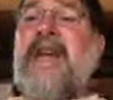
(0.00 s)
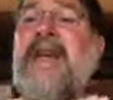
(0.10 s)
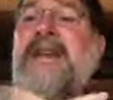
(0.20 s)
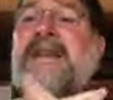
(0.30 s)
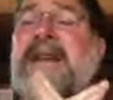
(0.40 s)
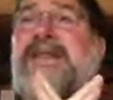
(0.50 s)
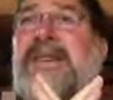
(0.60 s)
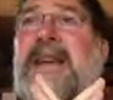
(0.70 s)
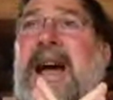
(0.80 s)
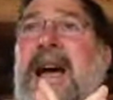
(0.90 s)
In
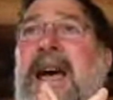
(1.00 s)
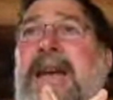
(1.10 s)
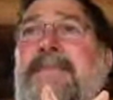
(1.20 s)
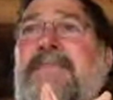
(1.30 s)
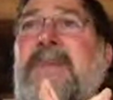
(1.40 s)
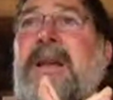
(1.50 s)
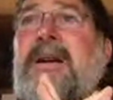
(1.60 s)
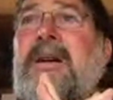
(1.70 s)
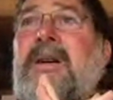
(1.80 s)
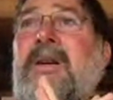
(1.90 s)
DCI,
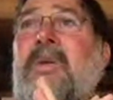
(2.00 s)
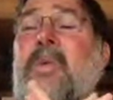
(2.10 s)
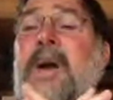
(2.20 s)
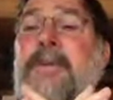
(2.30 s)
we're